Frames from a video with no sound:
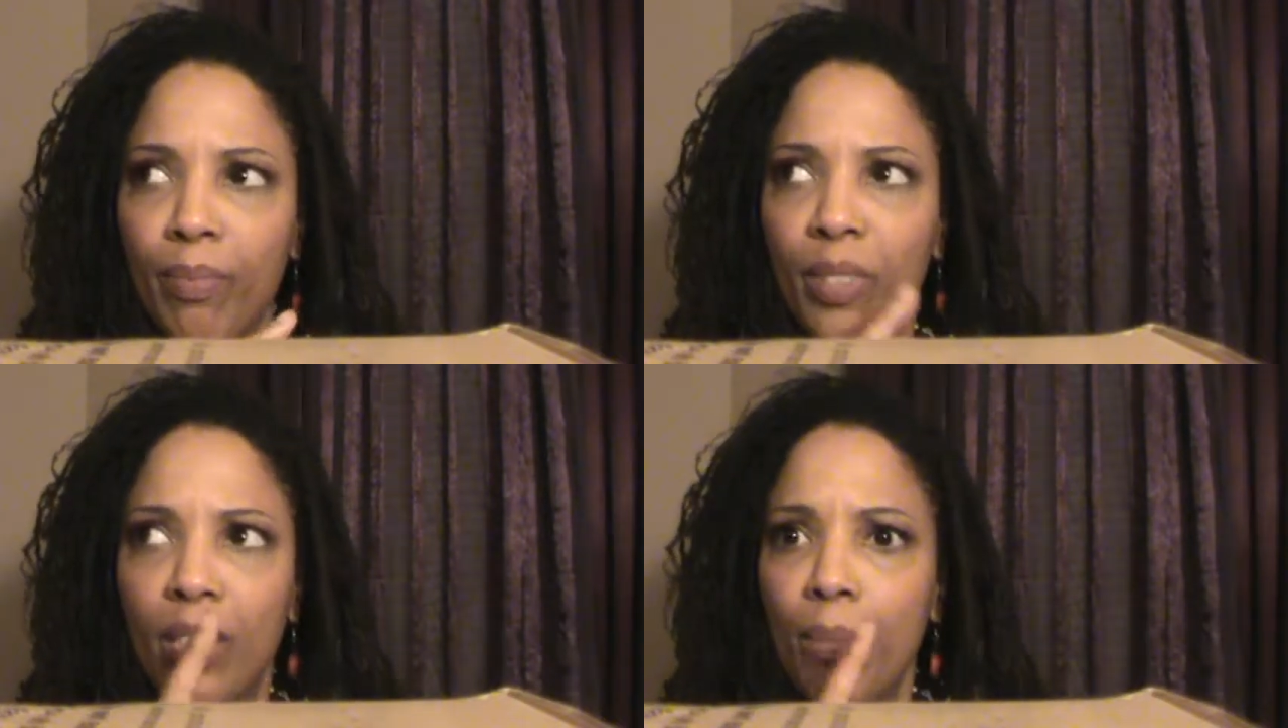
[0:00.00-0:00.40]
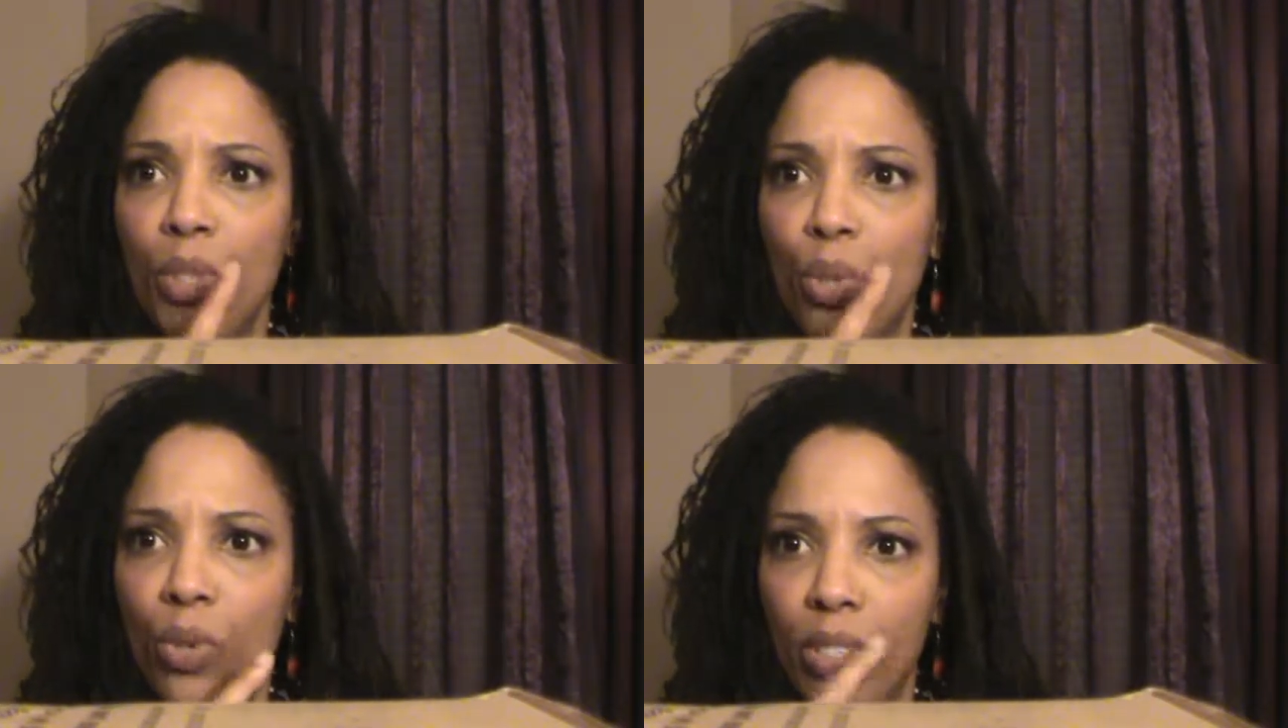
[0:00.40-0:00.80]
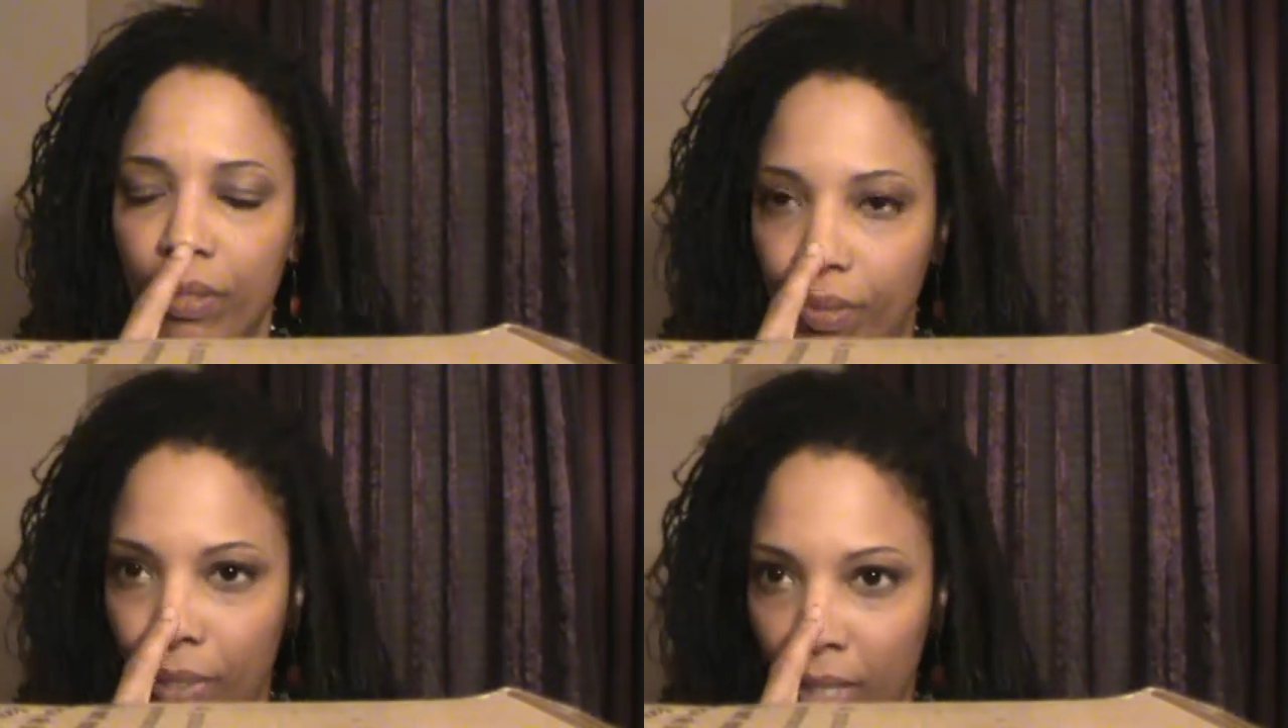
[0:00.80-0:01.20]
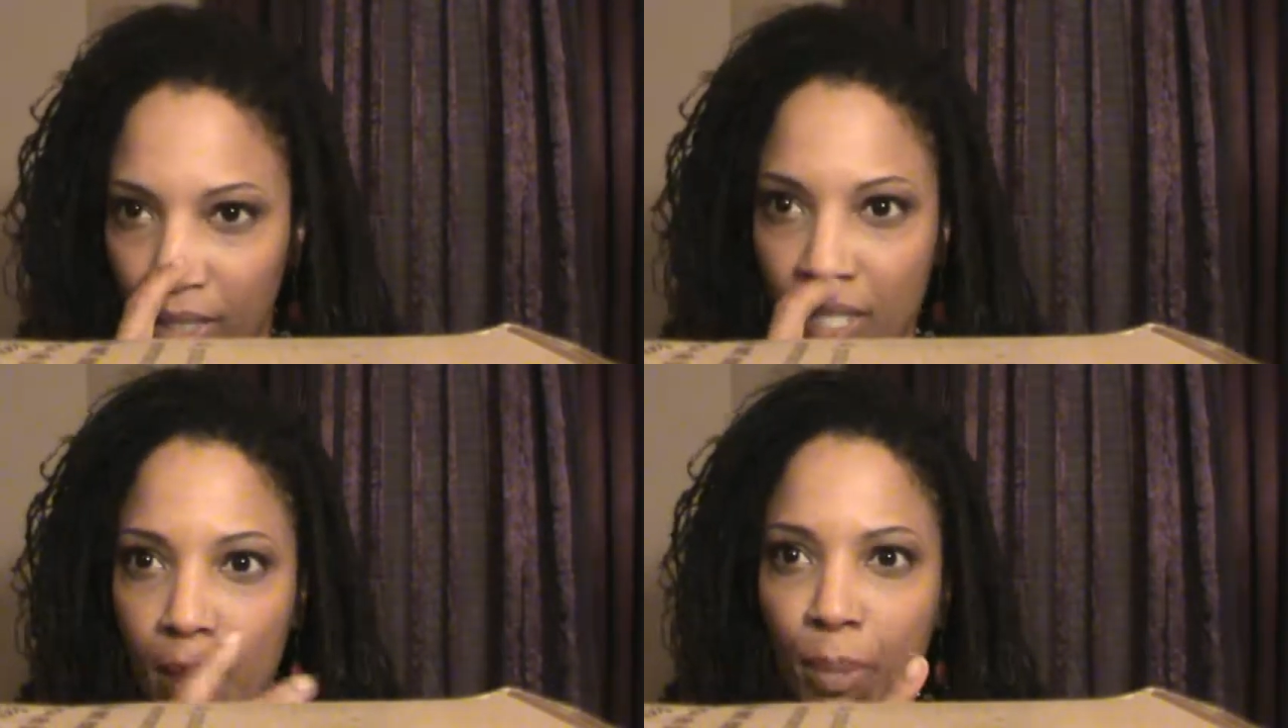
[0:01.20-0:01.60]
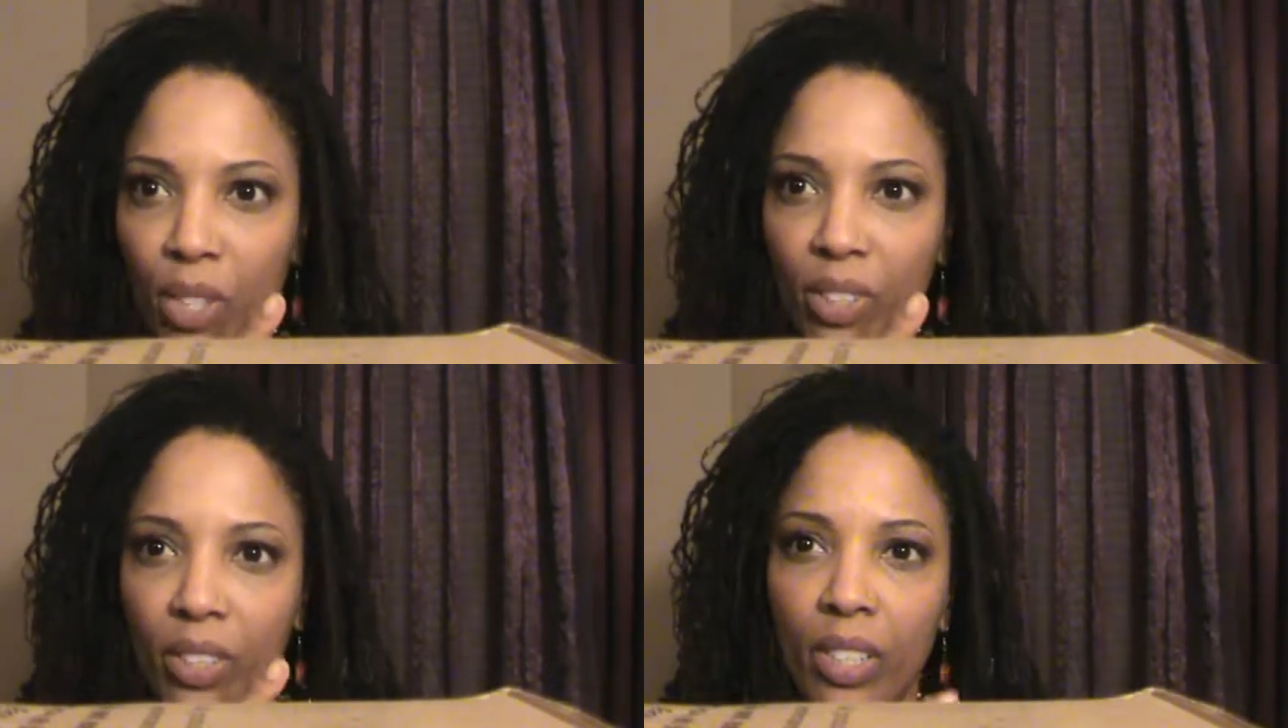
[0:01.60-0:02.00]
sort of
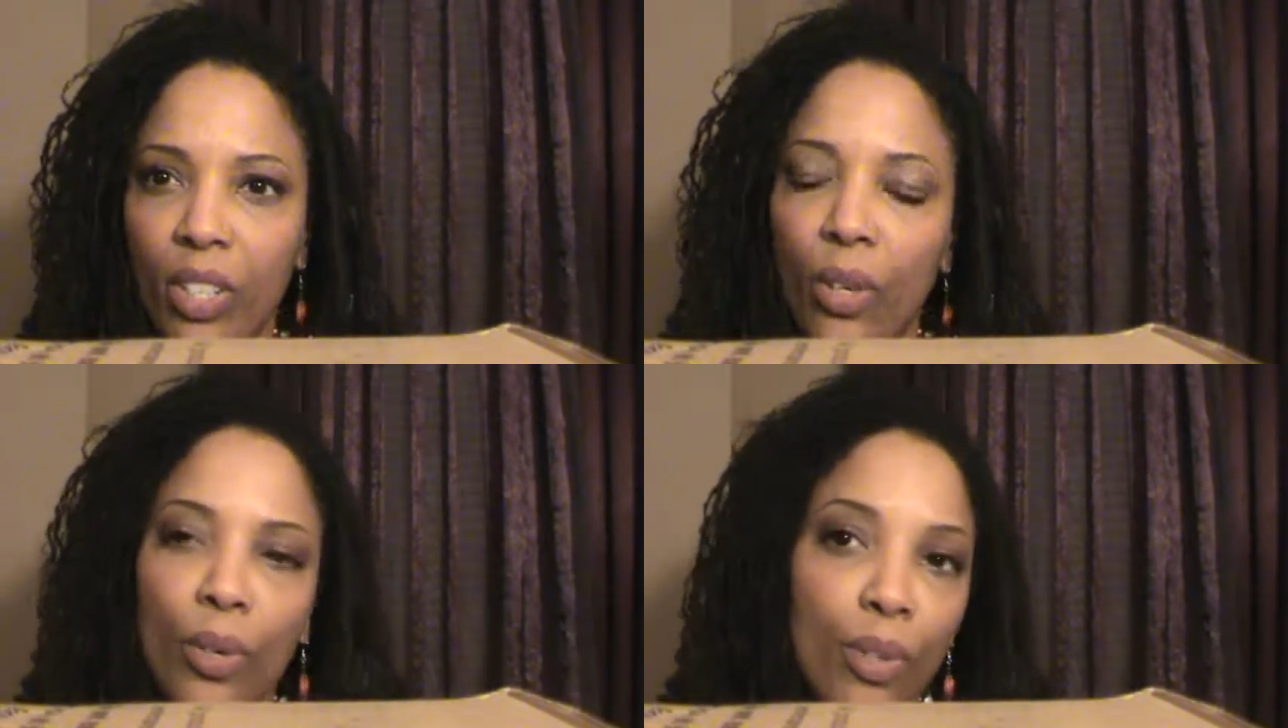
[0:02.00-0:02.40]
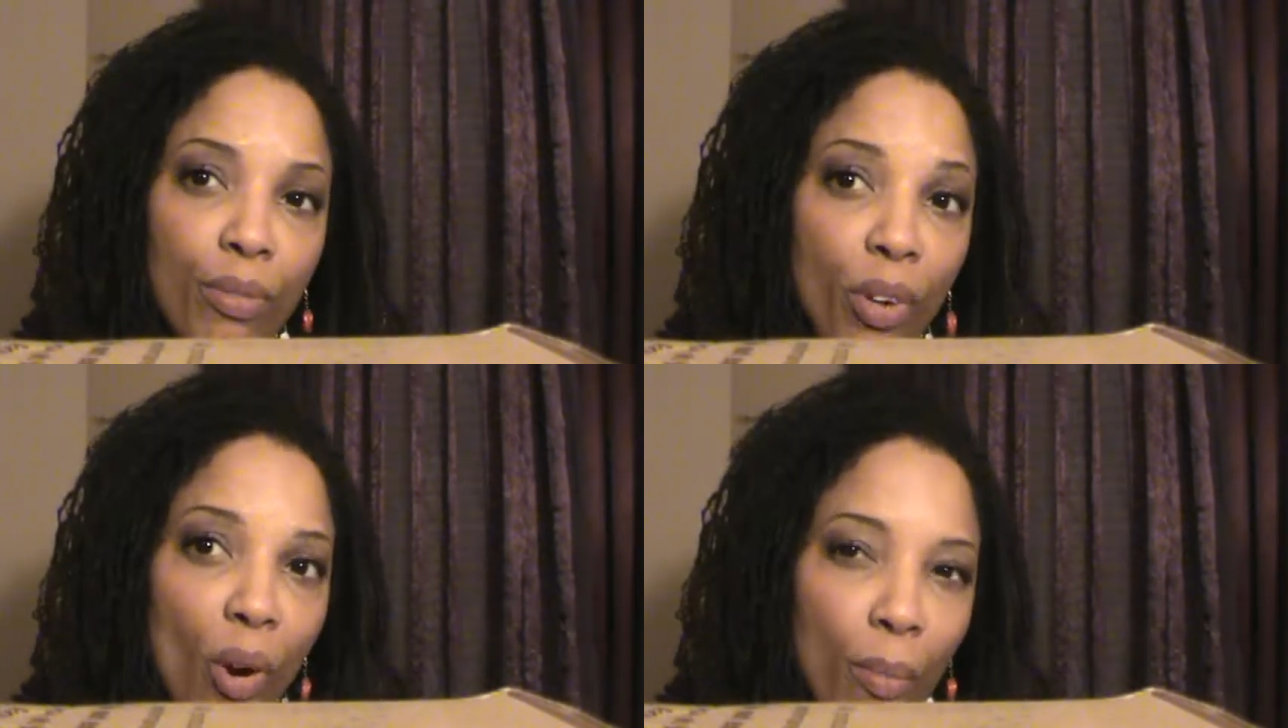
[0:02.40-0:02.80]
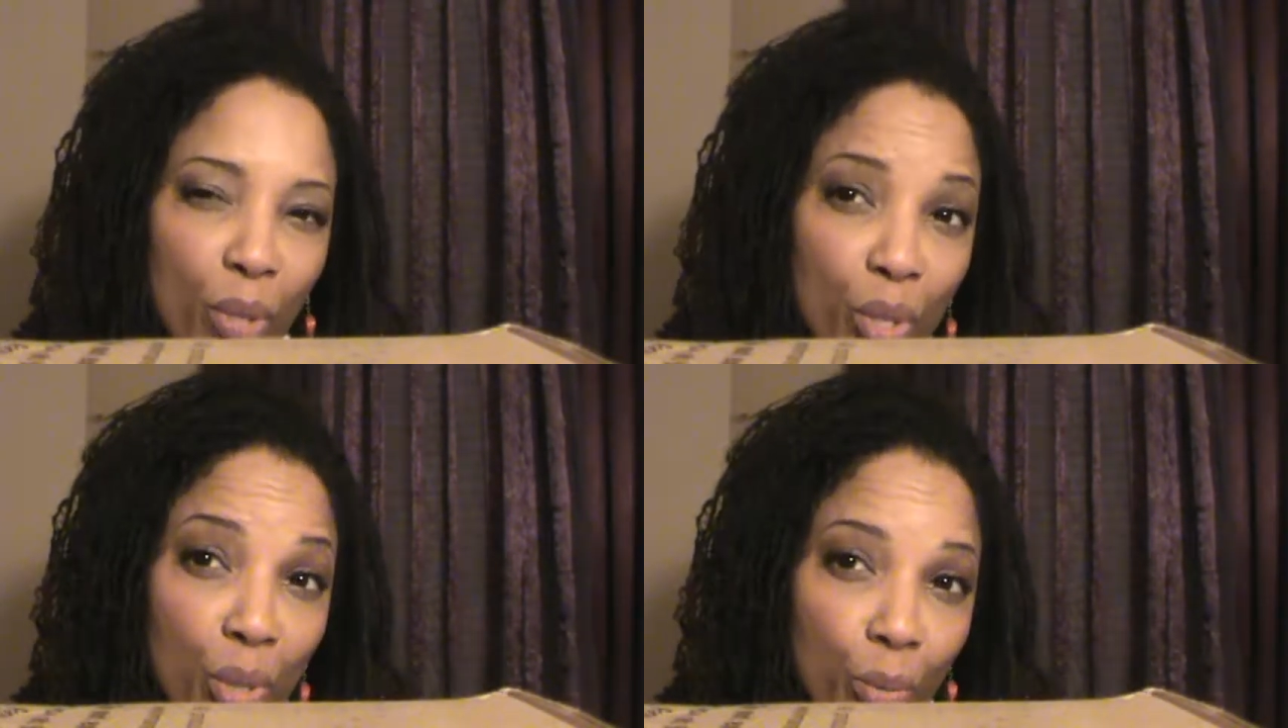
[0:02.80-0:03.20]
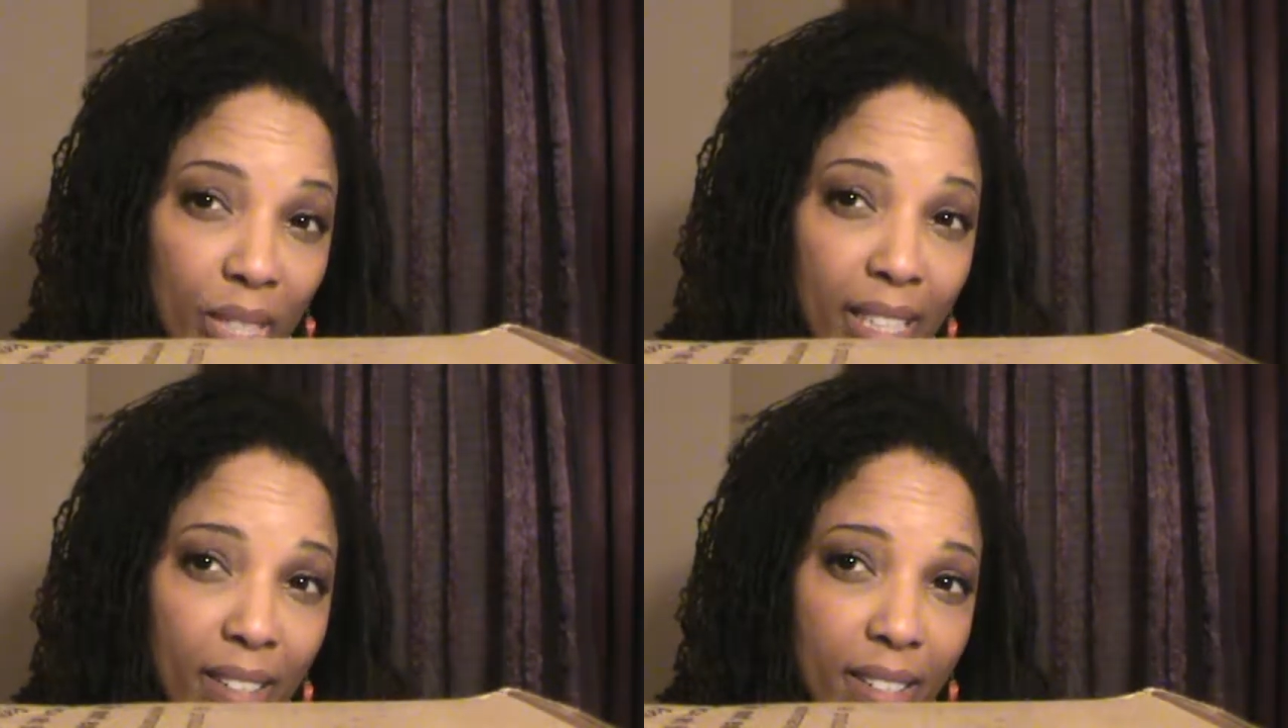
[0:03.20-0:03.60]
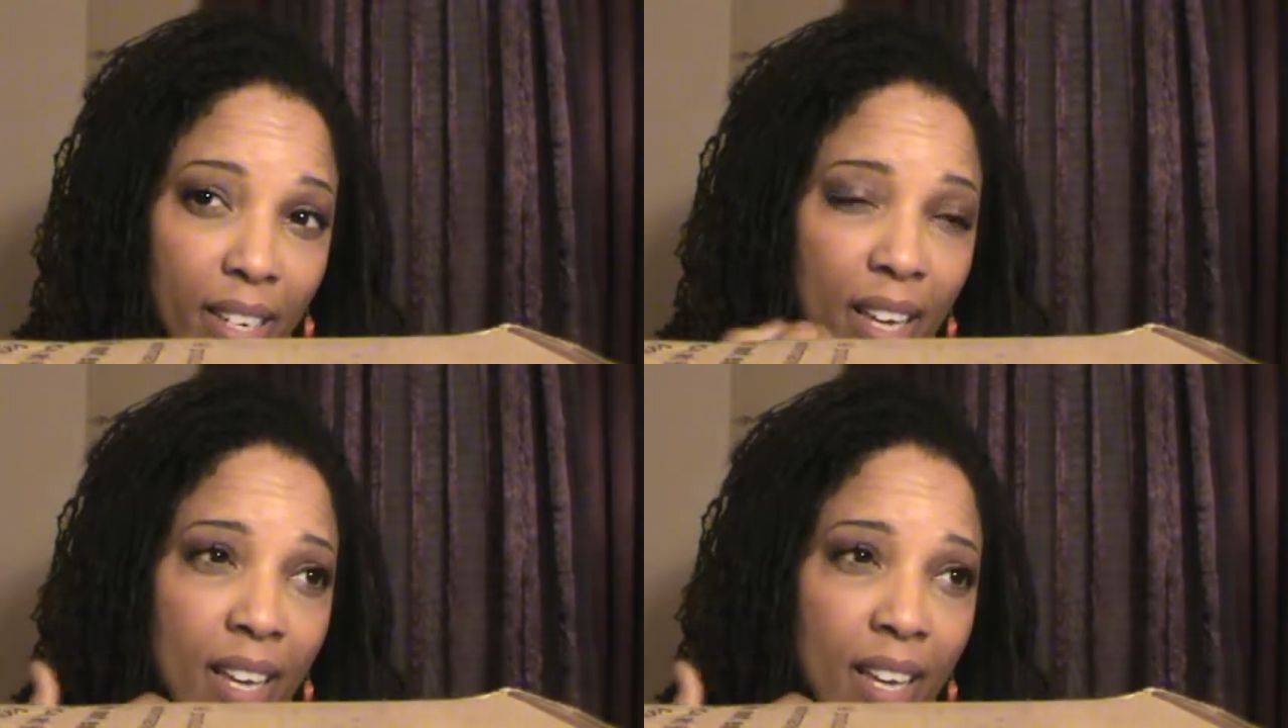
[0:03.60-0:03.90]
similar curl for almost 2 weeks.